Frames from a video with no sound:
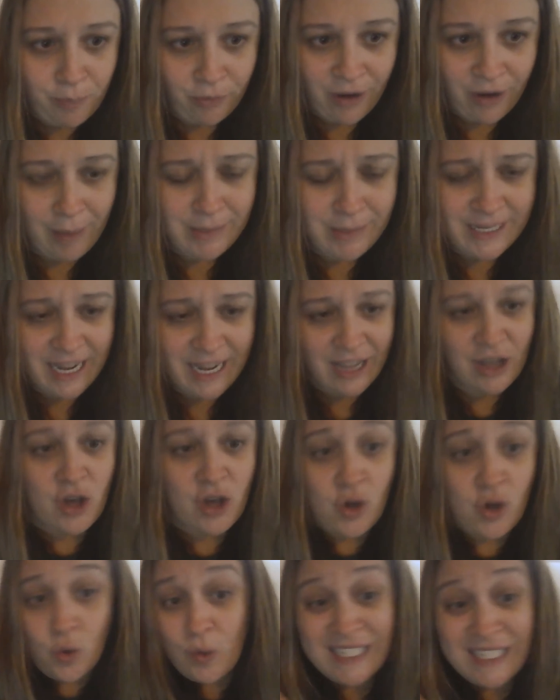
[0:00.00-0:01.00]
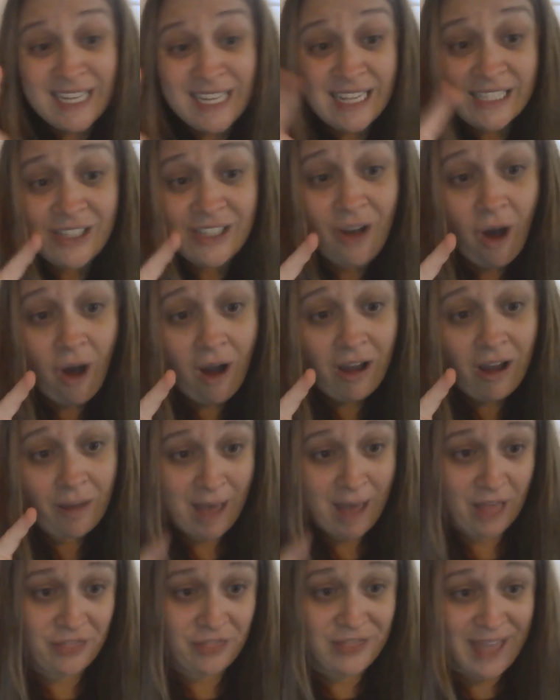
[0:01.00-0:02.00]
prompting. We didn't talk
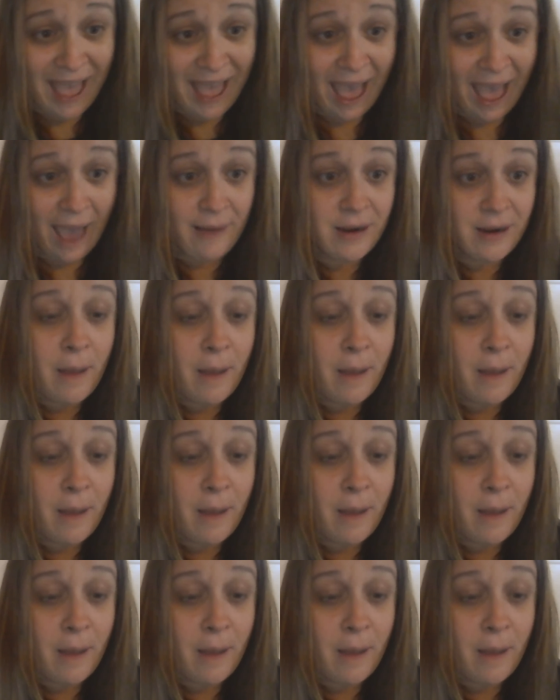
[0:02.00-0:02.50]
about that.